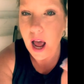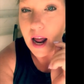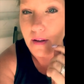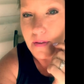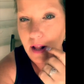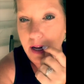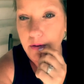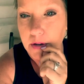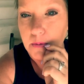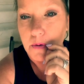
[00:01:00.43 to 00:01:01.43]
And it felt like it
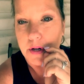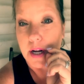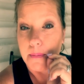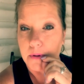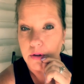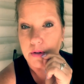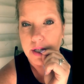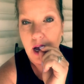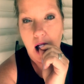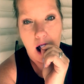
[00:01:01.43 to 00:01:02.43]
was wanting to come
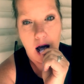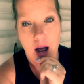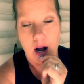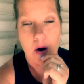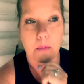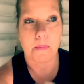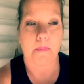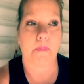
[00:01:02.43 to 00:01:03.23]
loose, or